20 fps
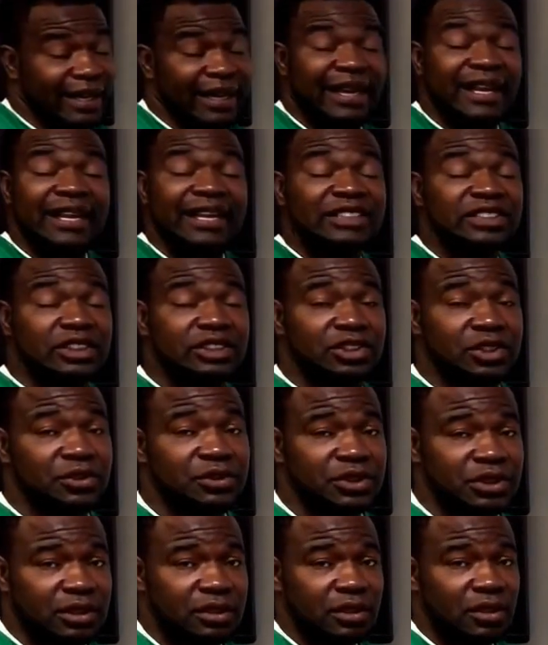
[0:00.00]
any
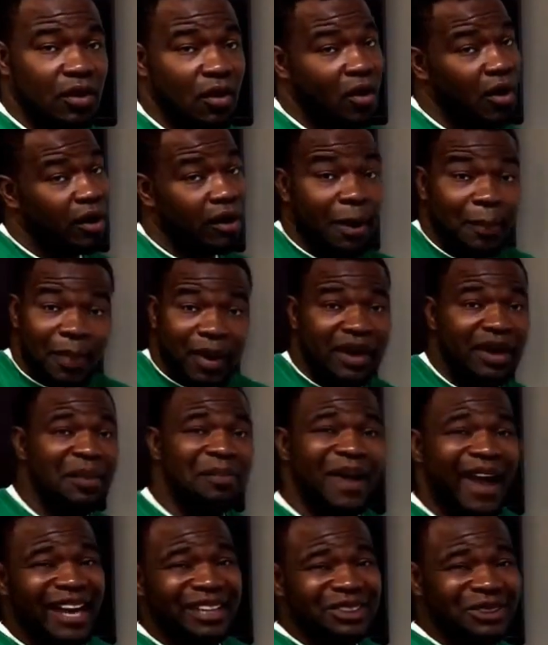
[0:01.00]
institution, or up under the
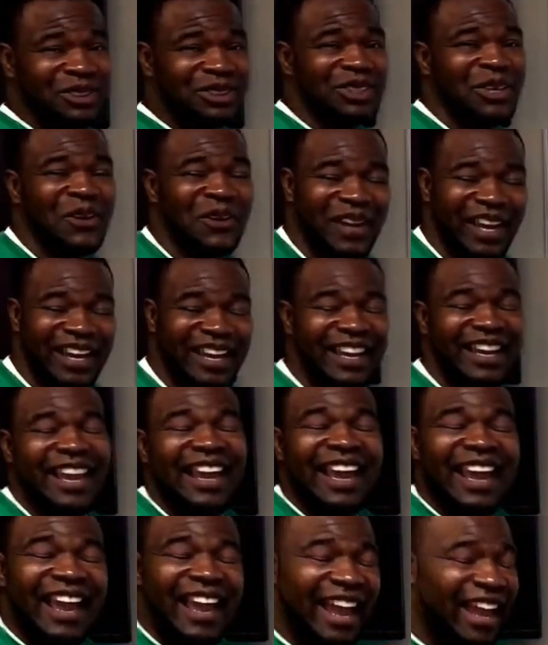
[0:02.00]
mattress, okay,
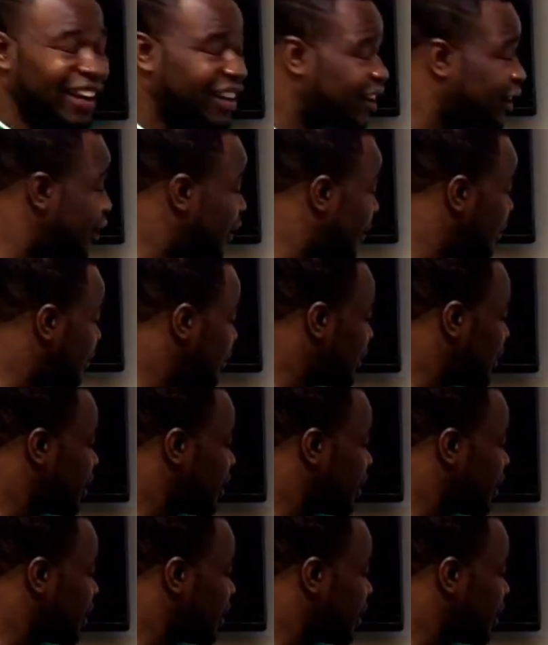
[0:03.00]
and uh,